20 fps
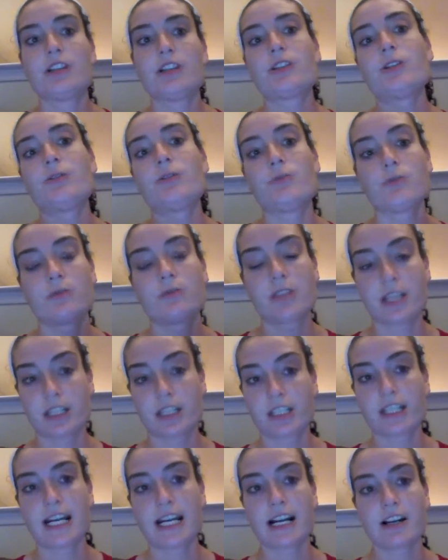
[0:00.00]
to this
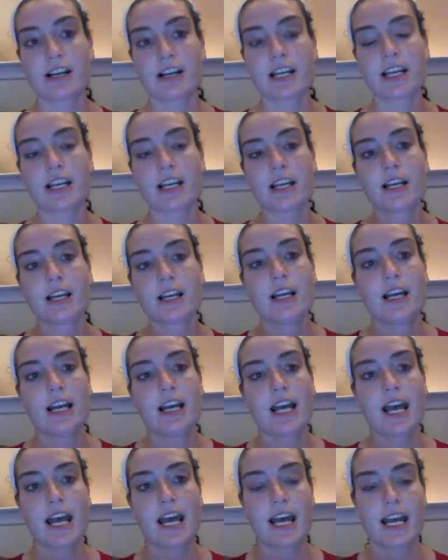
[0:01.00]
charity.
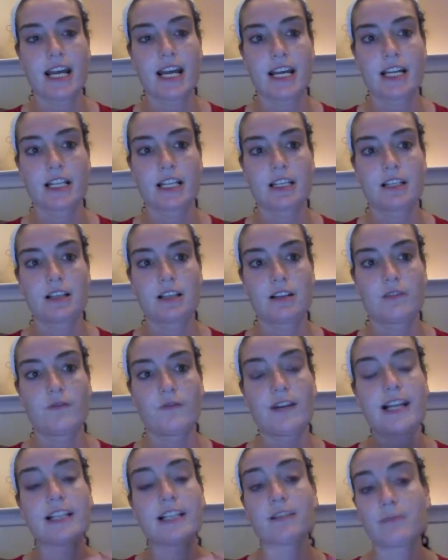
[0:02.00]
And
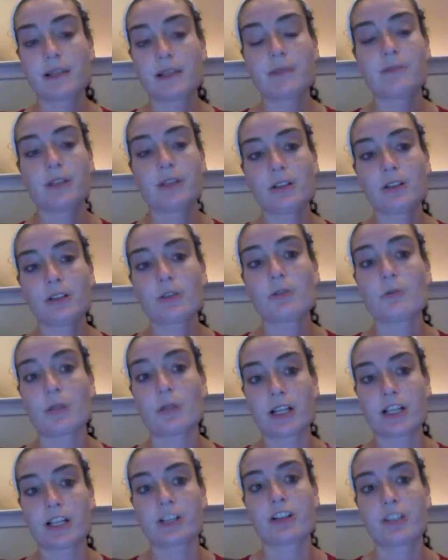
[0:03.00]
random people who
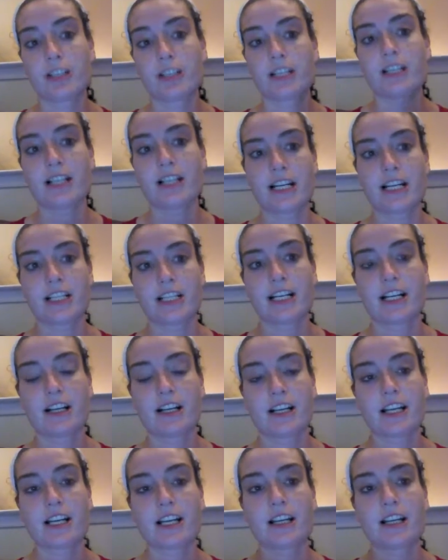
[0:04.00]
are interested in that
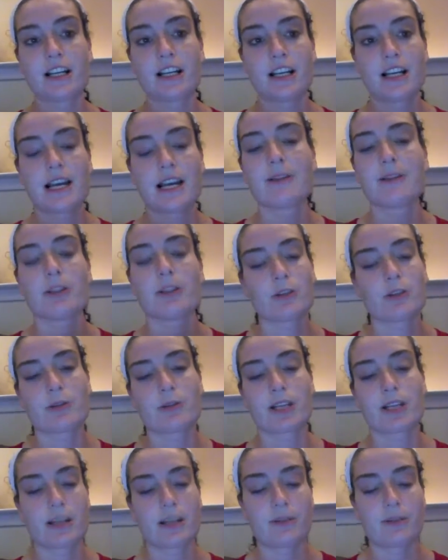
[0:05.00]
charity, I mean, don't do
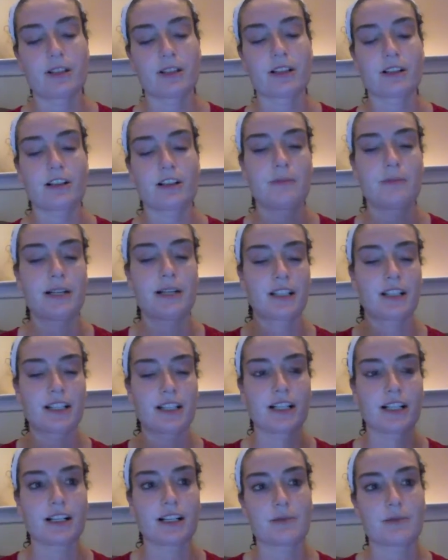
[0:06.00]
anything political.
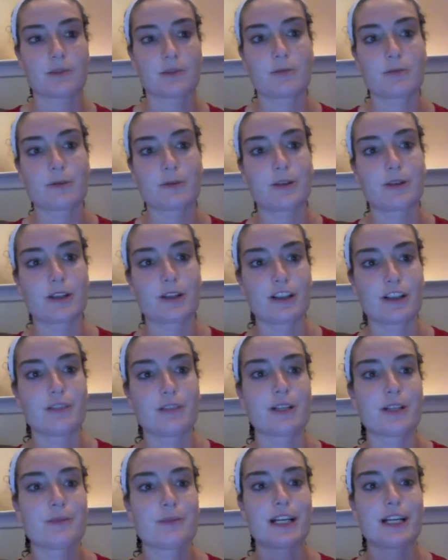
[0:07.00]
Apparently, you're not supposed to be political on
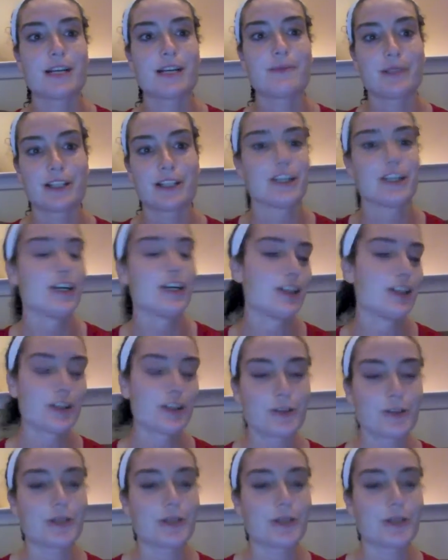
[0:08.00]
Beachbody, but do